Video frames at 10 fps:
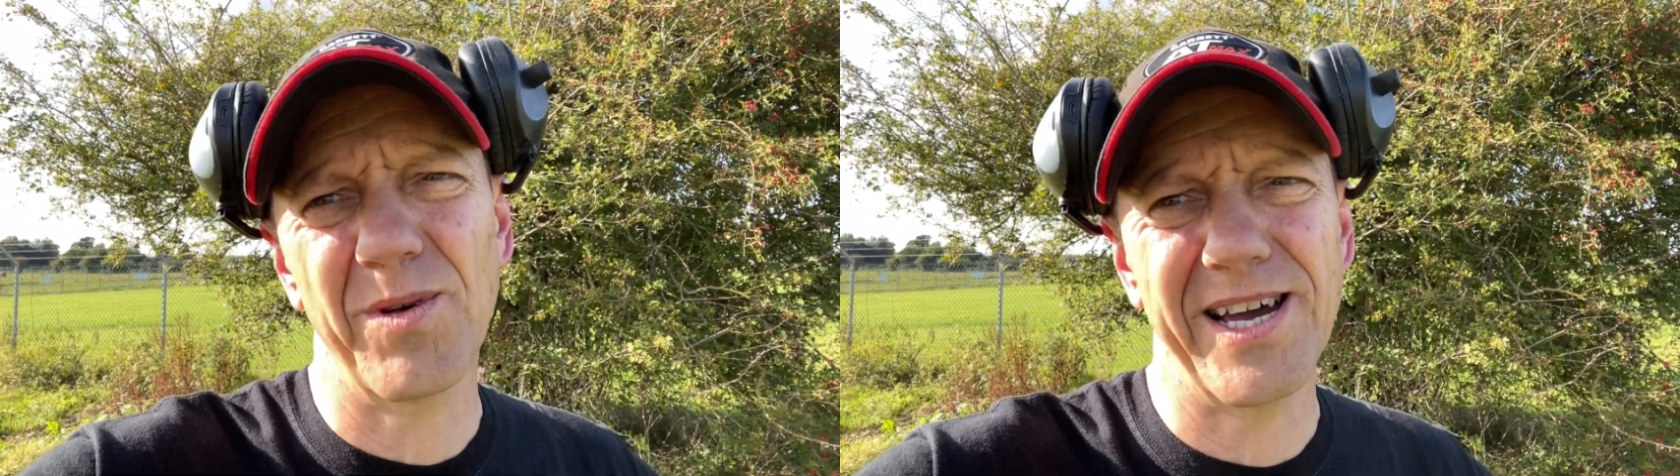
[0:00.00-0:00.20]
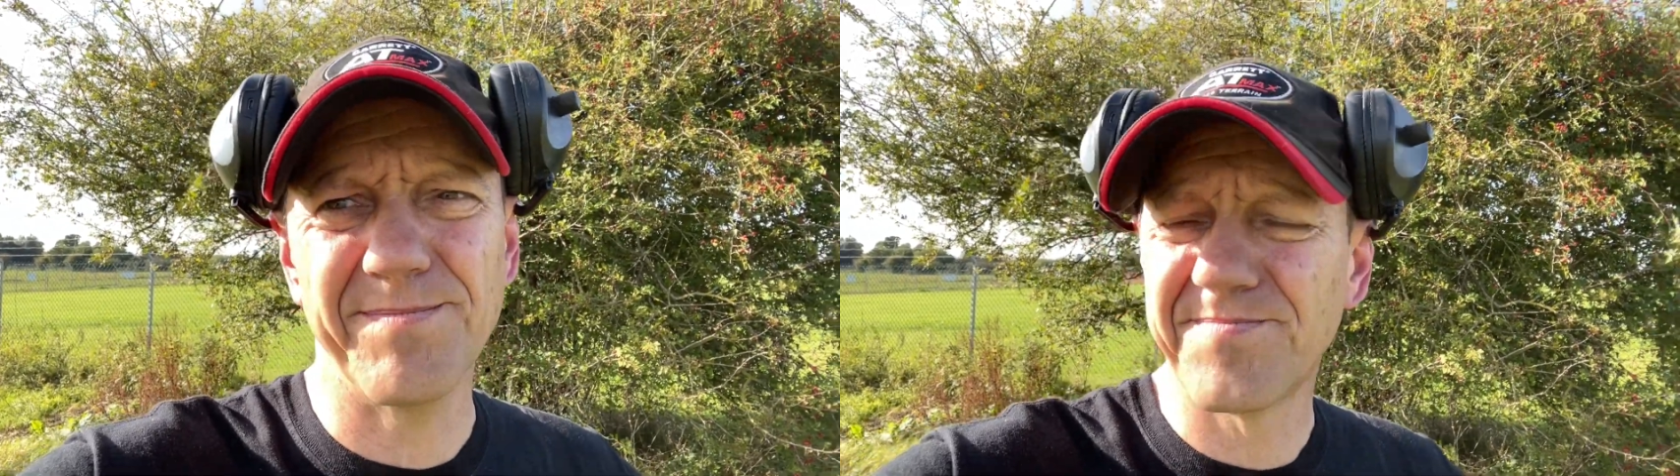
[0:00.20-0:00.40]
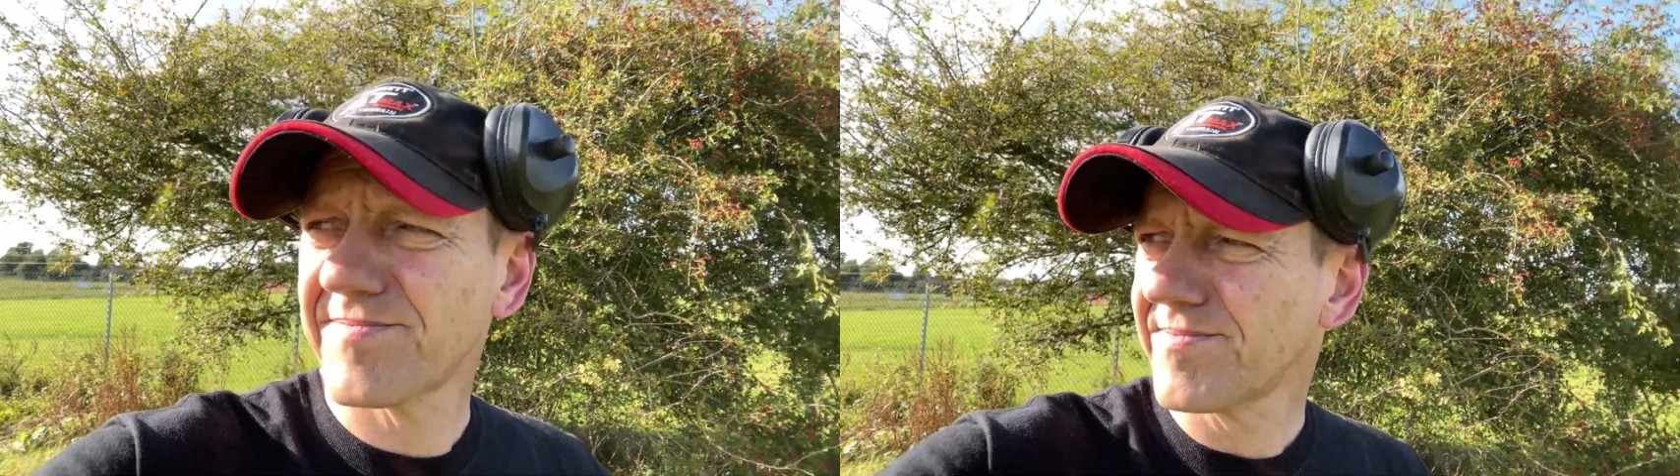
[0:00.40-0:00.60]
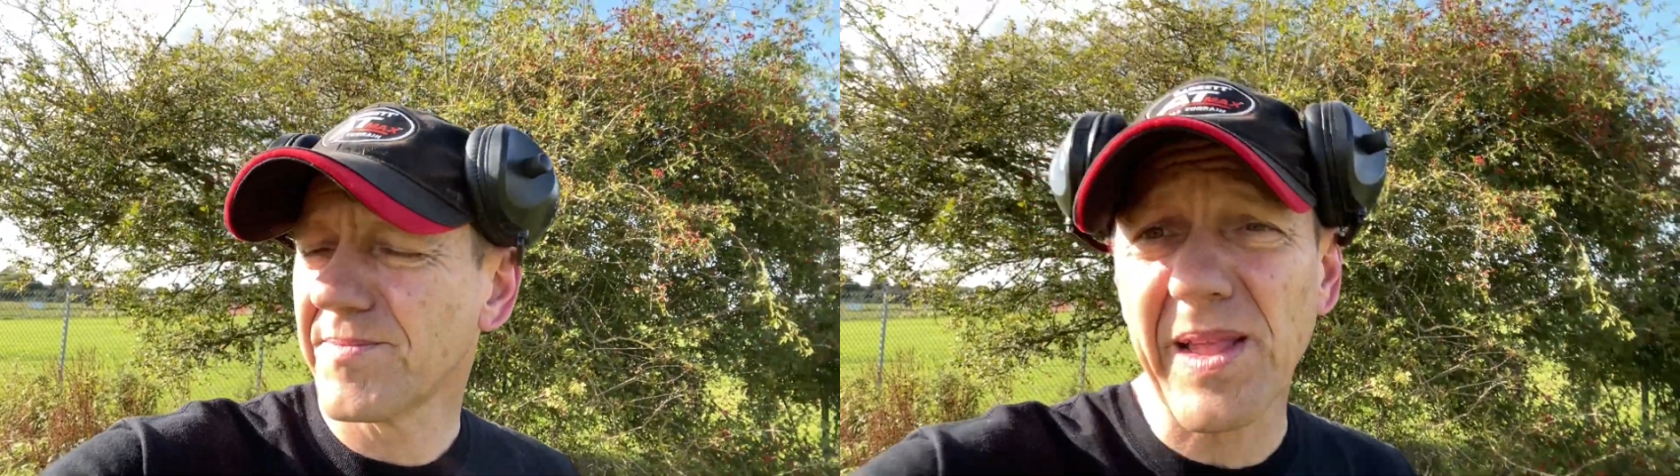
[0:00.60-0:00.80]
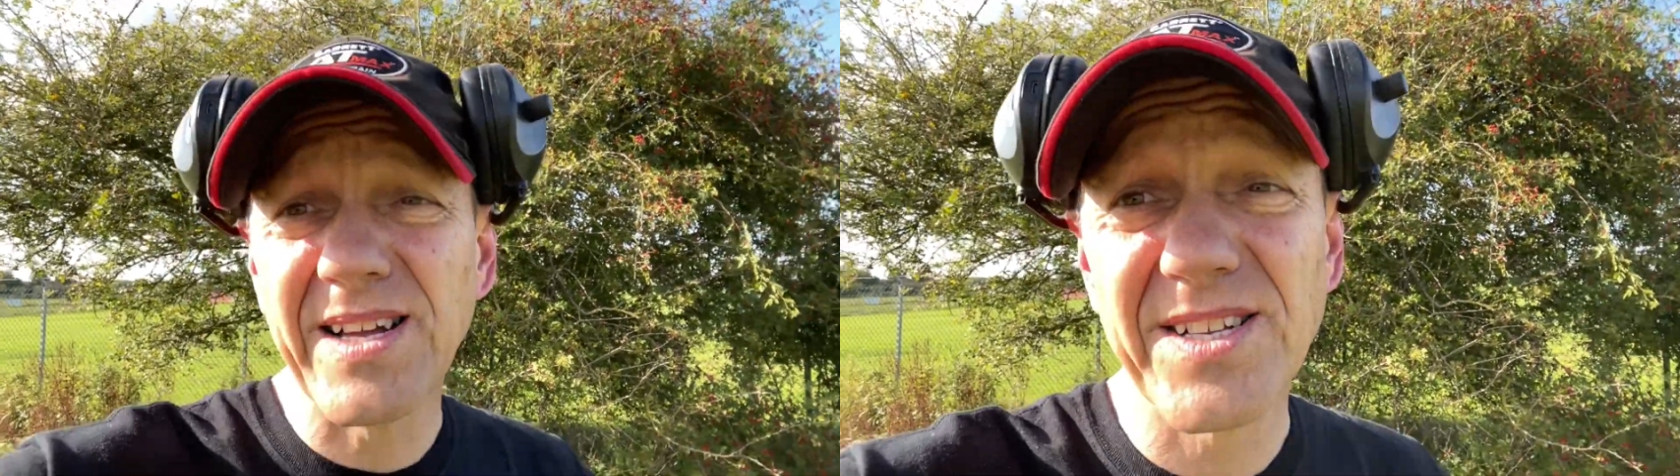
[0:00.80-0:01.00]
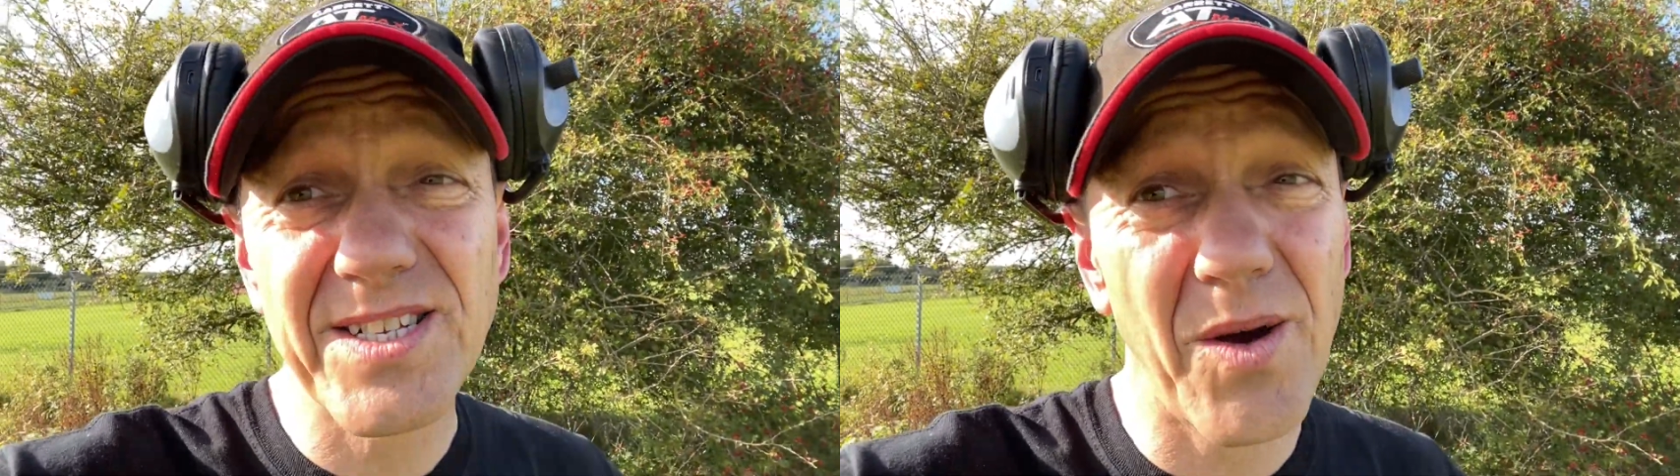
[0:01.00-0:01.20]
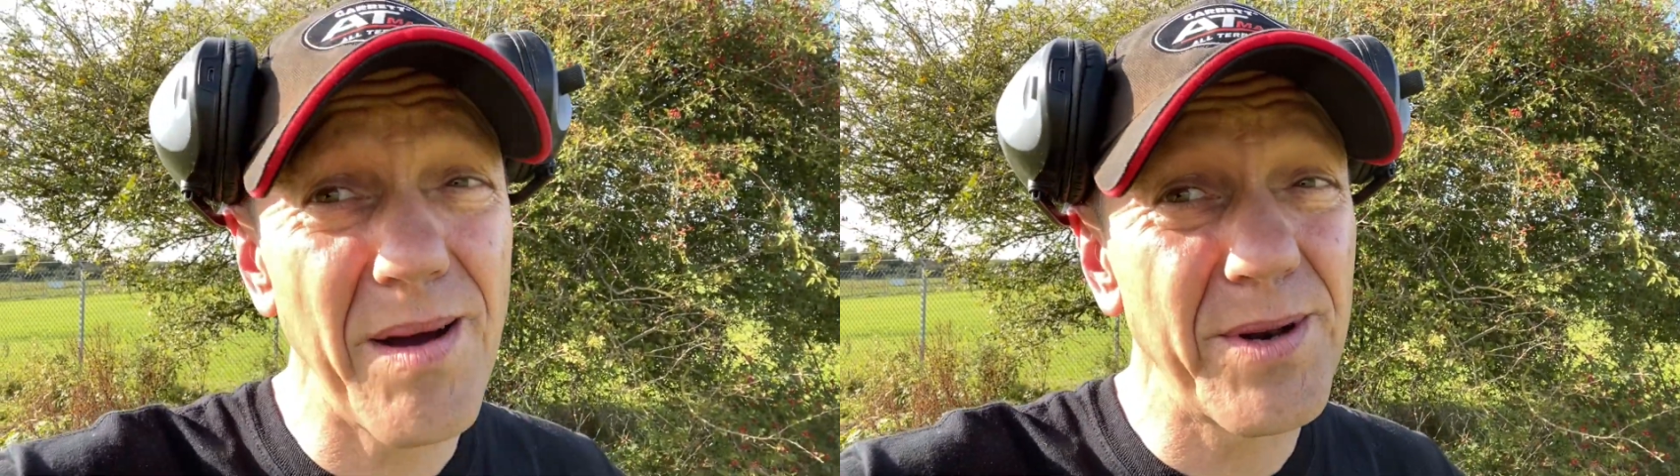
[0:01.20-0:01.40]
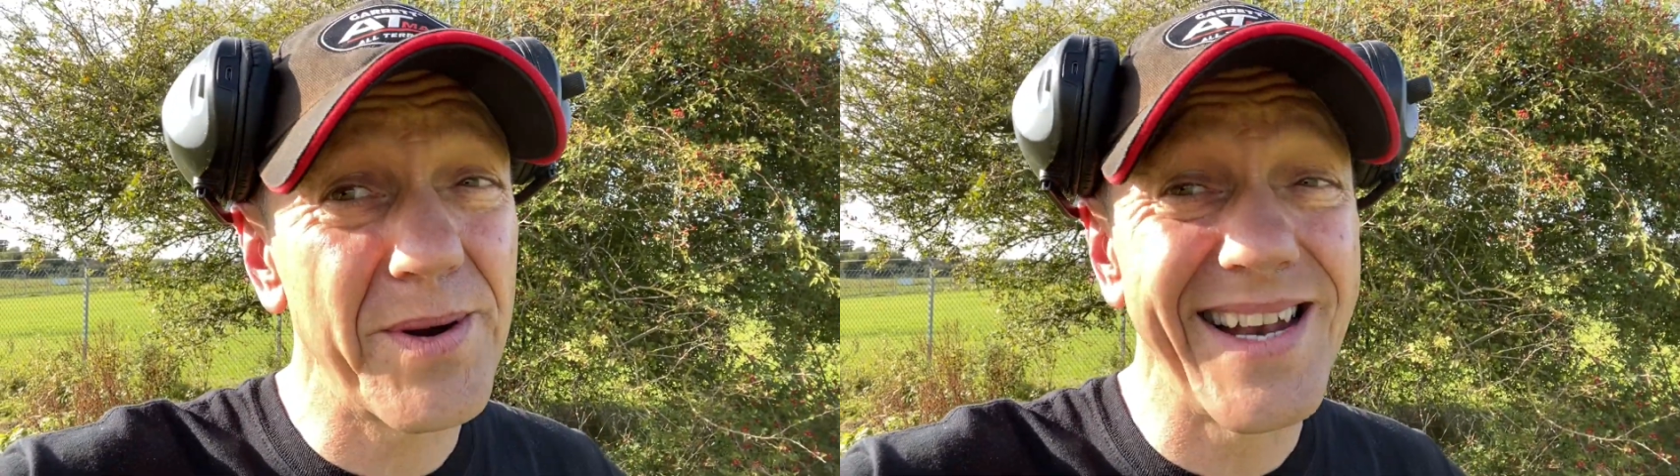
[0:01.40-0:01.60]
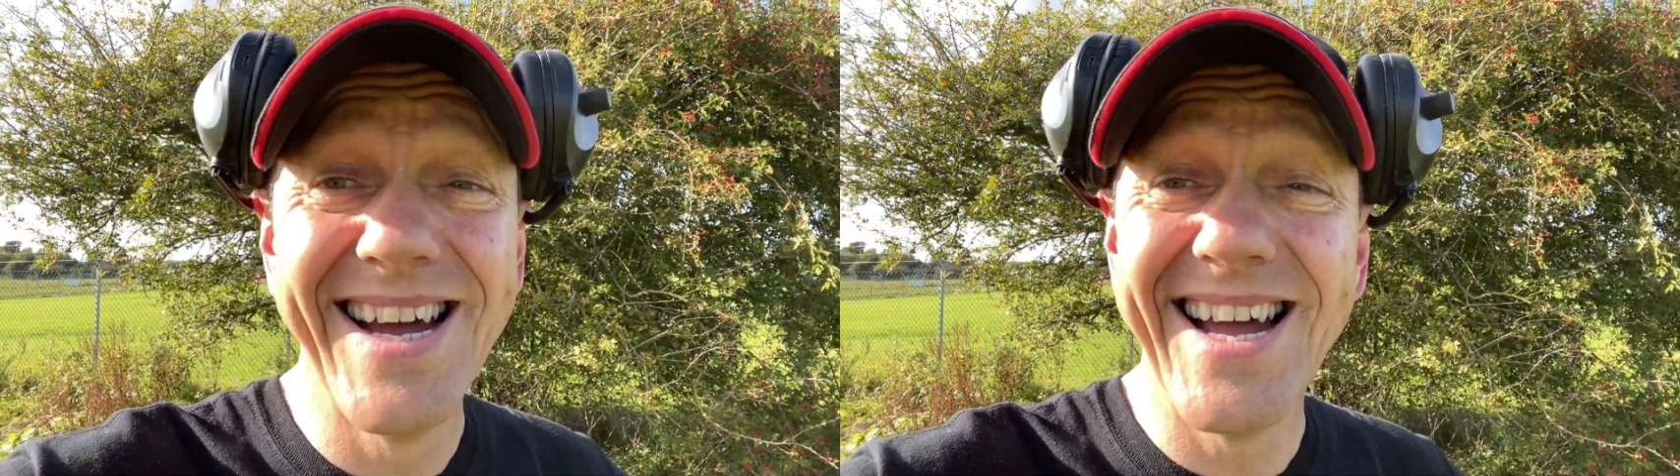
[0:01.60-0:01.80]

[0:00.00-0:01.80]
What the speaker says: it. So I am doing.